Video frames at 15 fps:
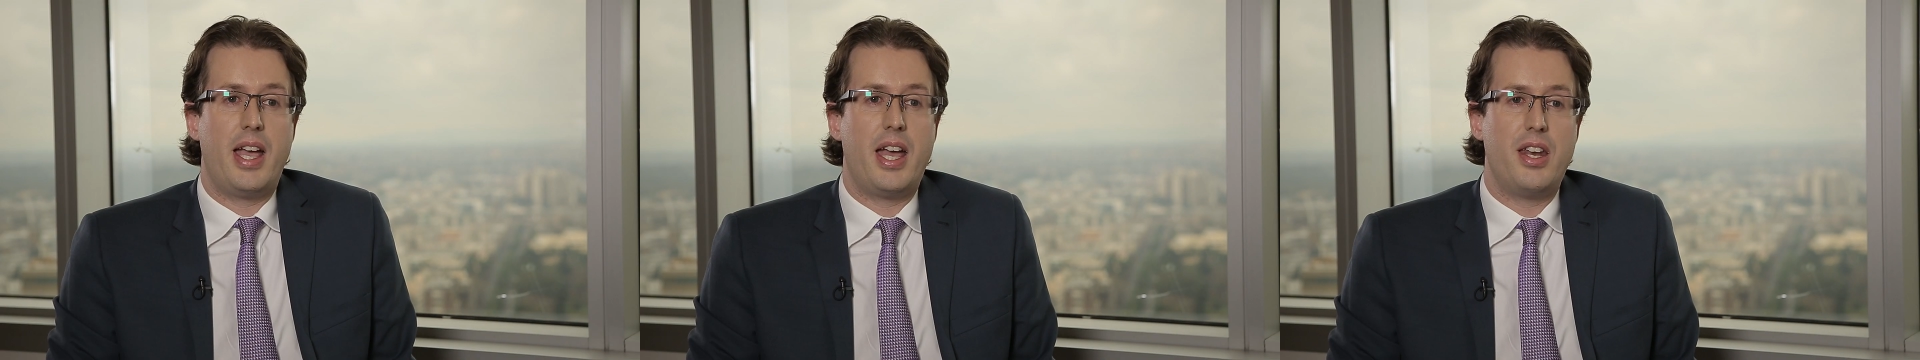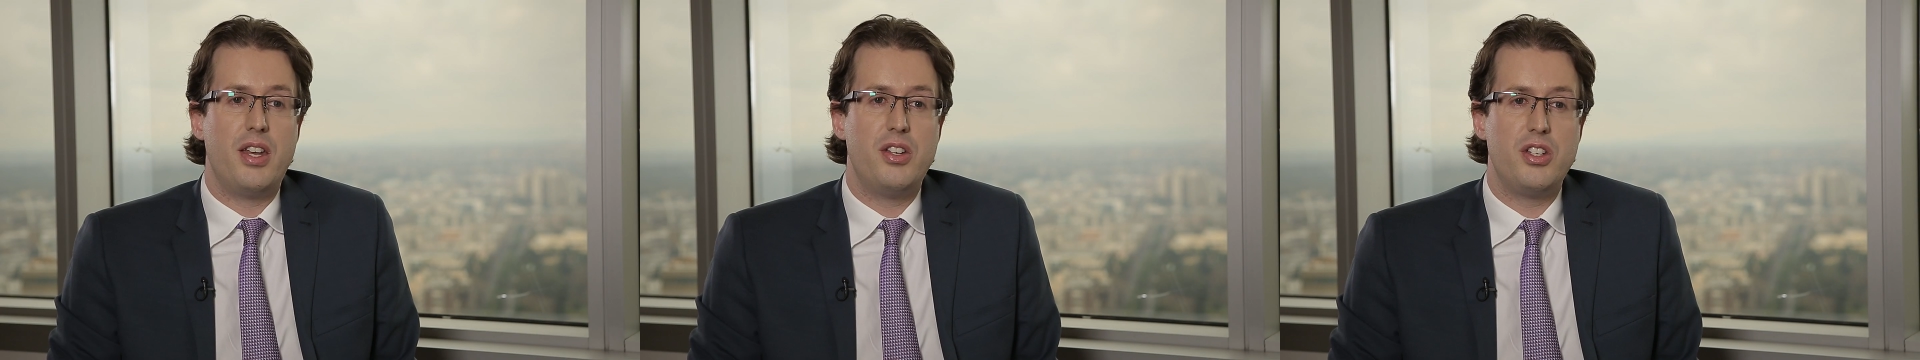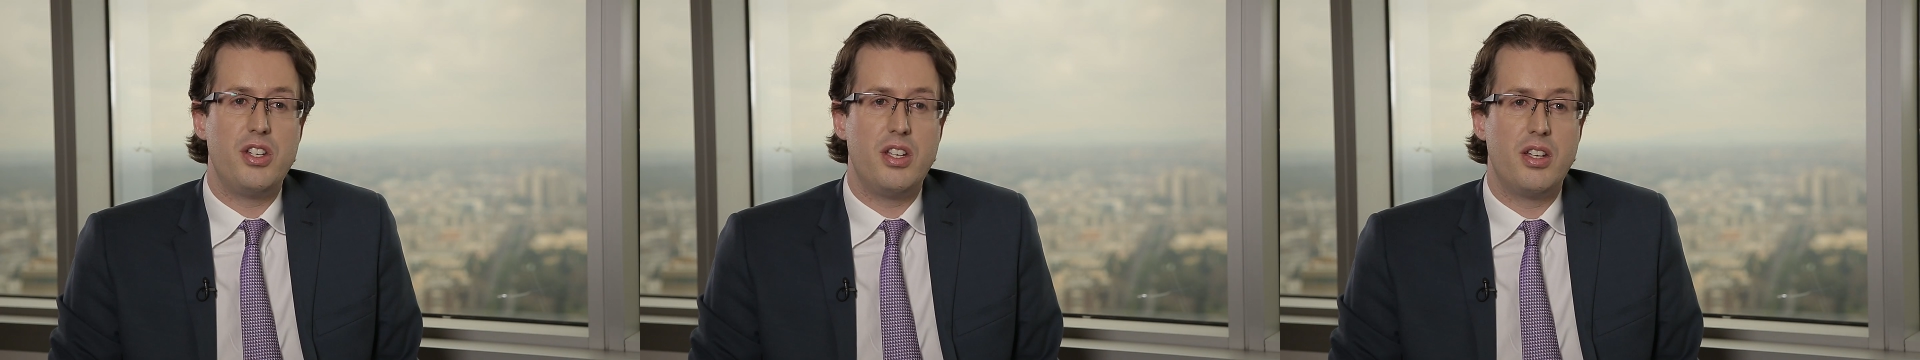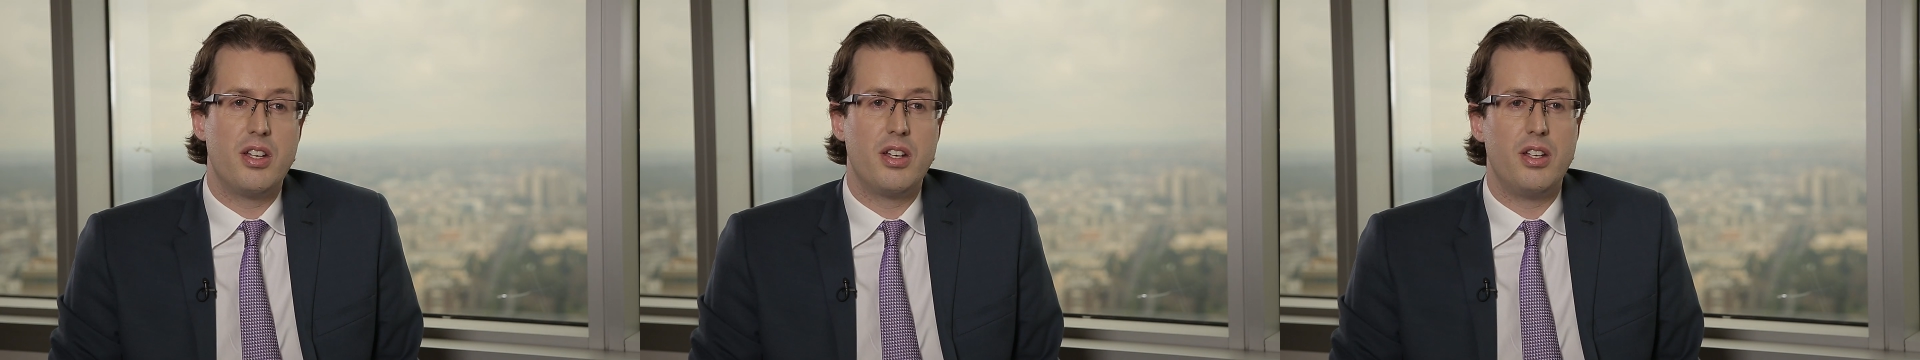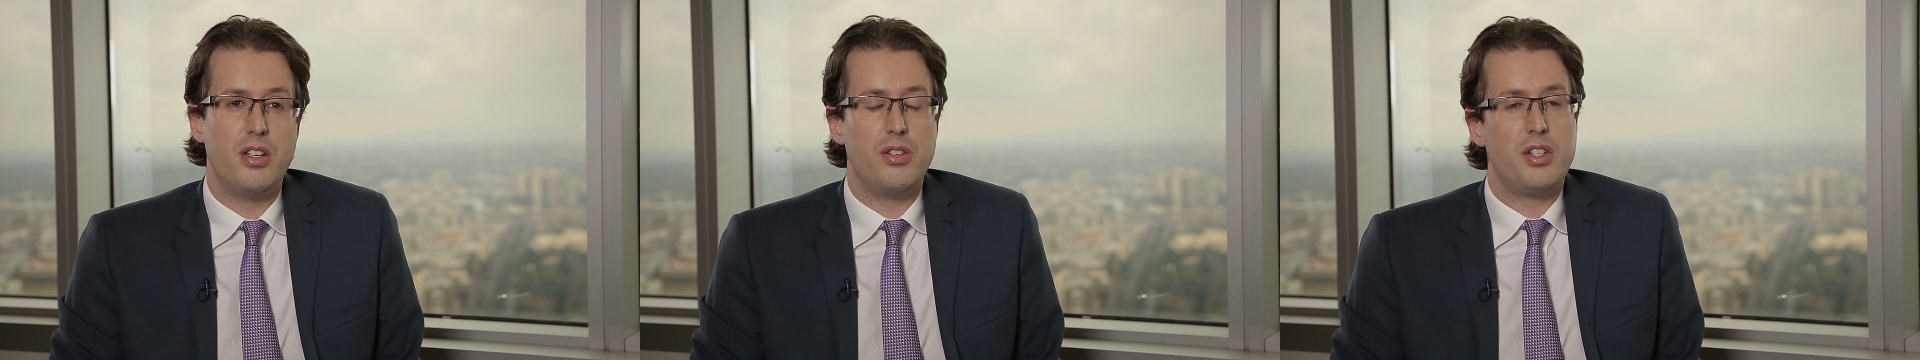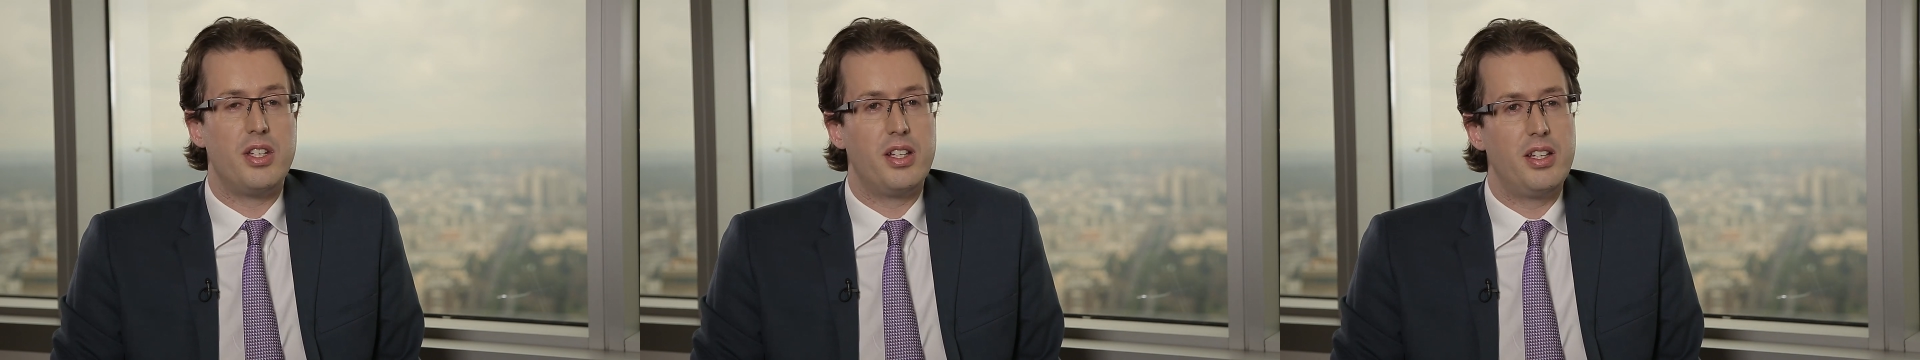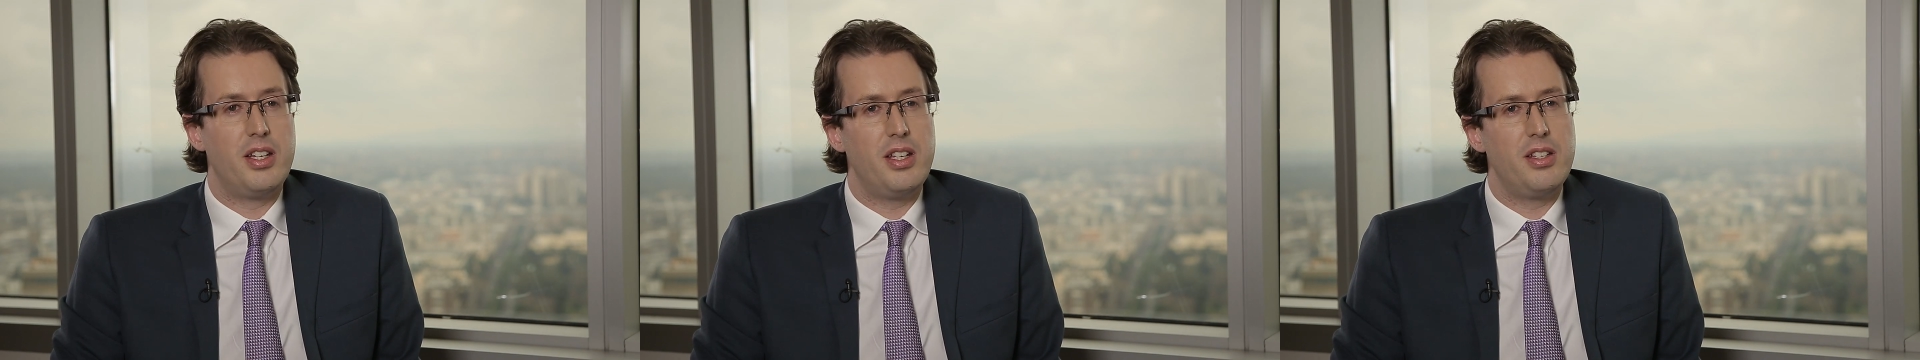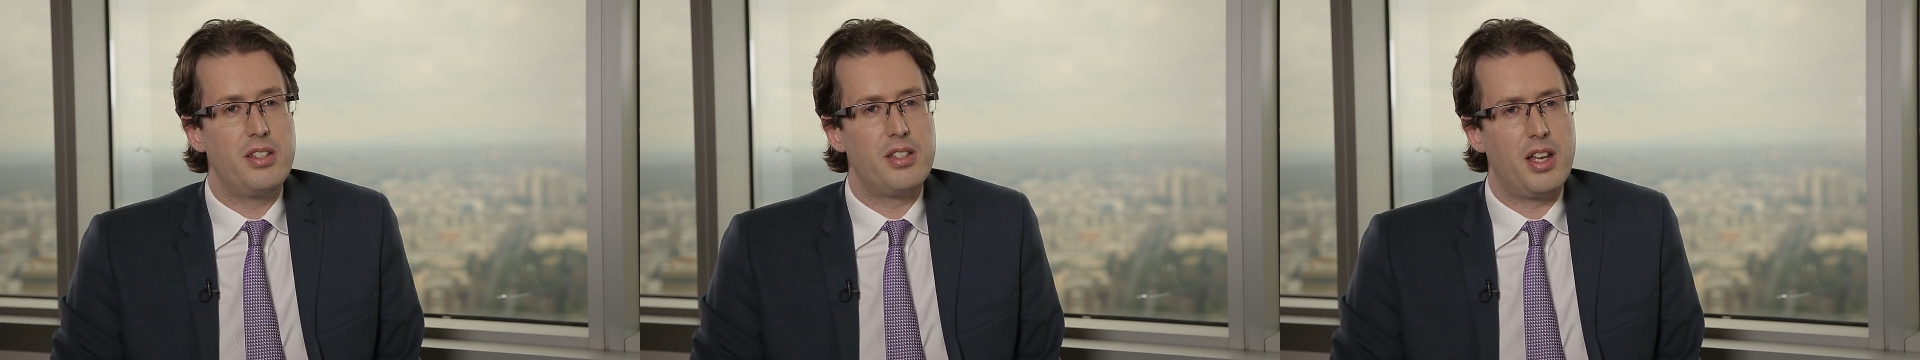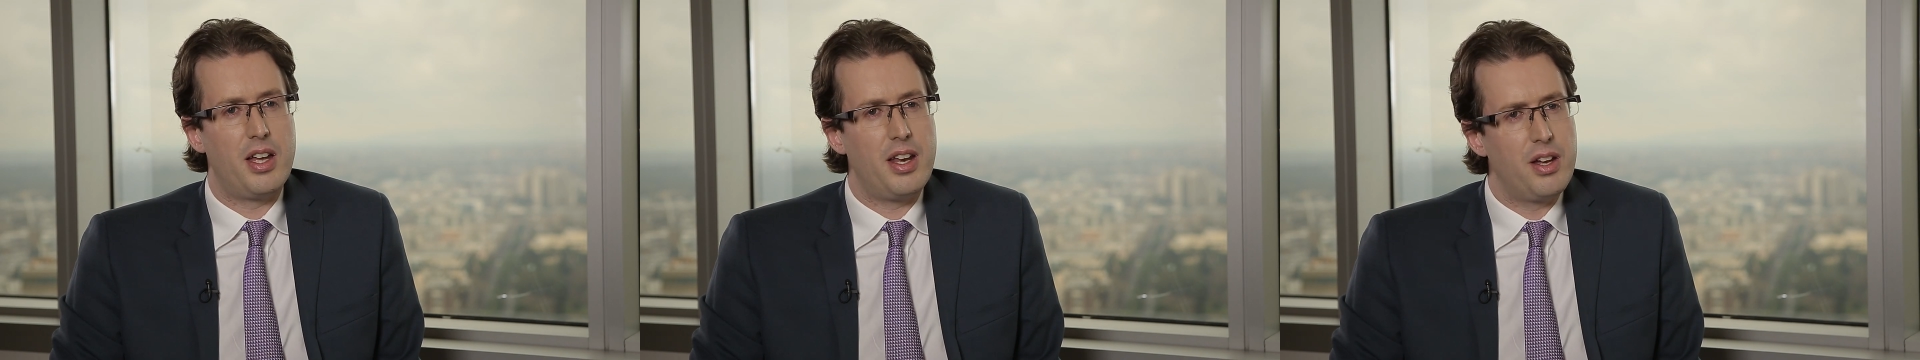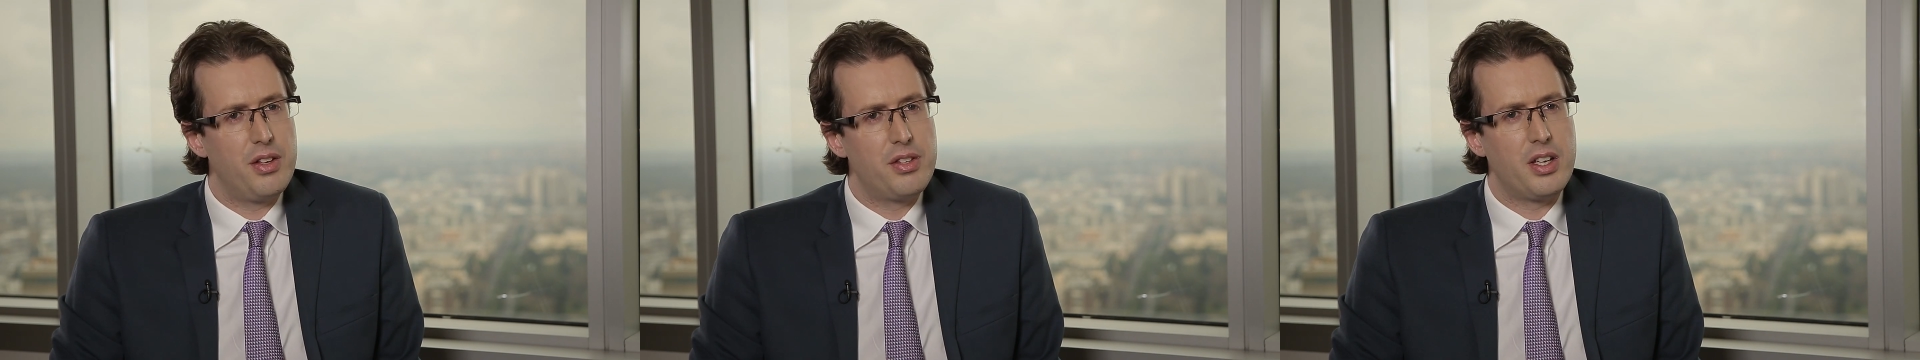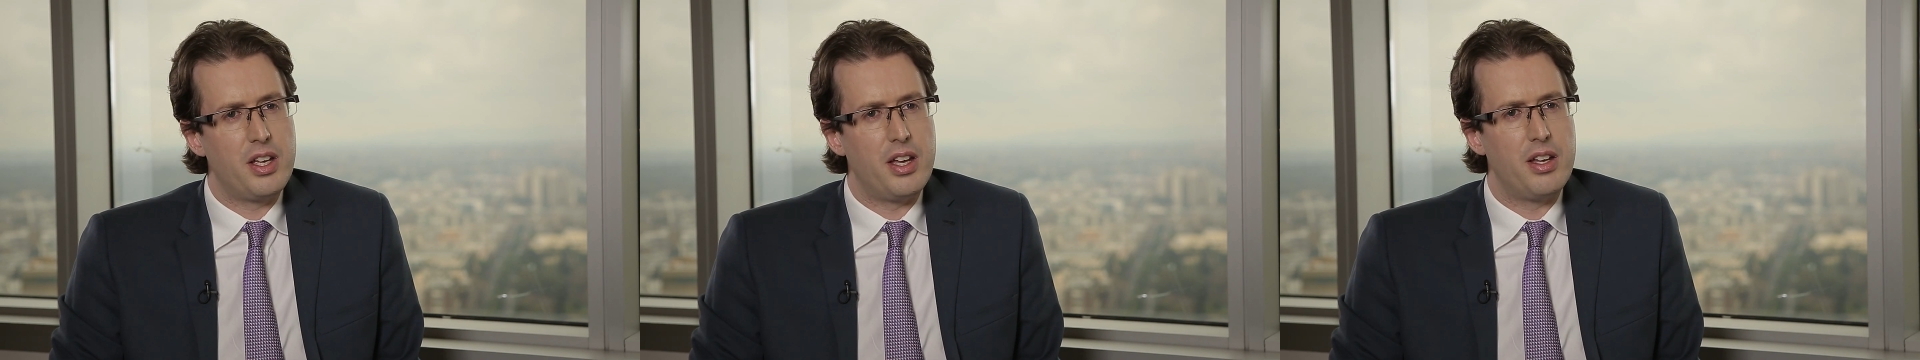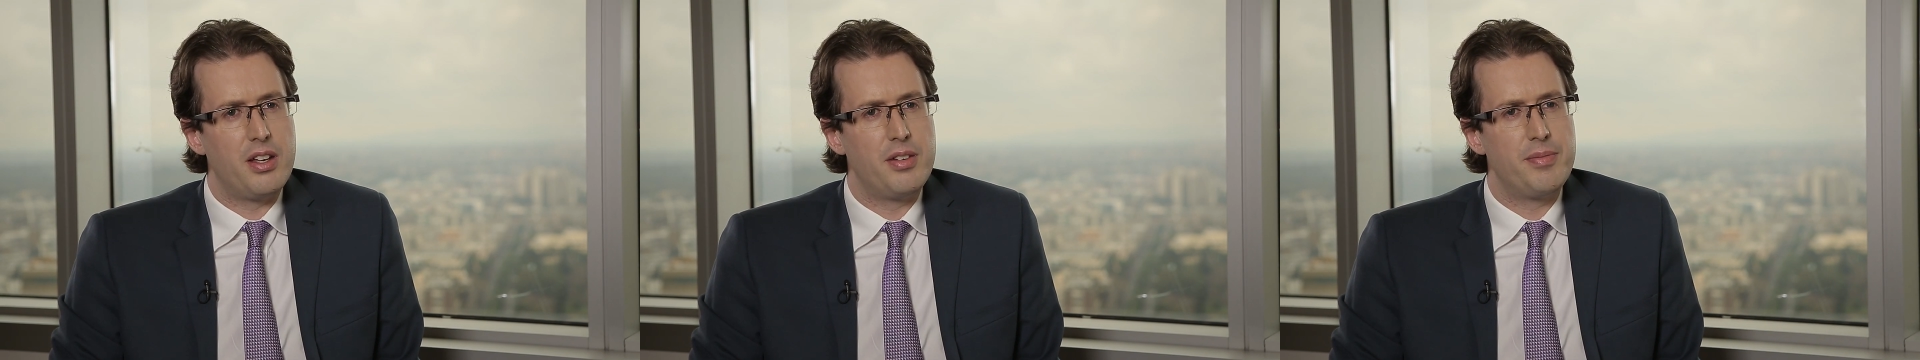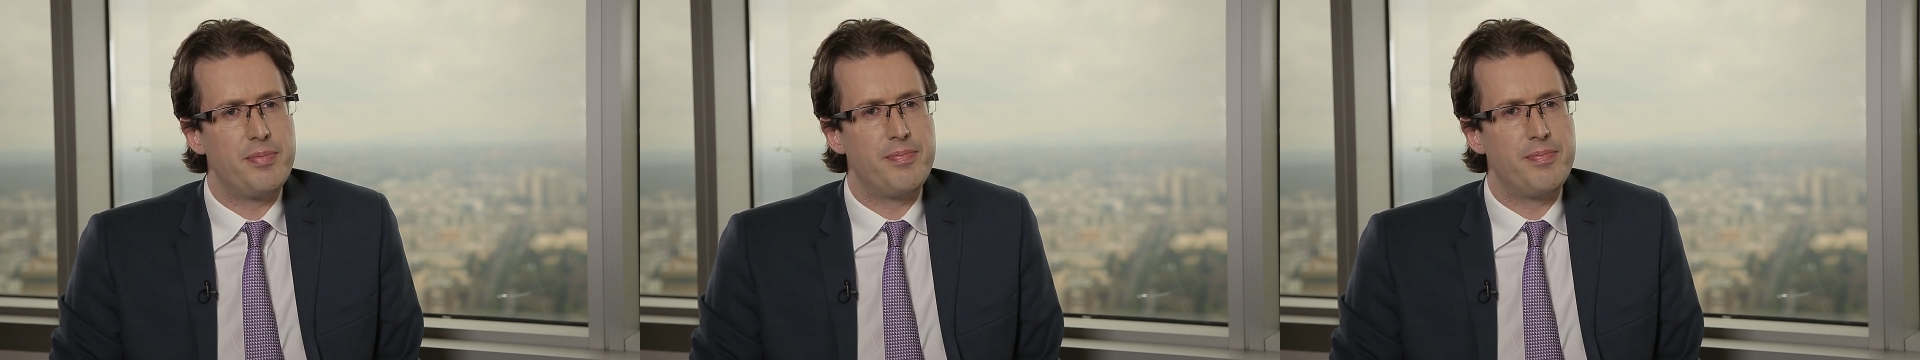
energy, utilities and healthcare.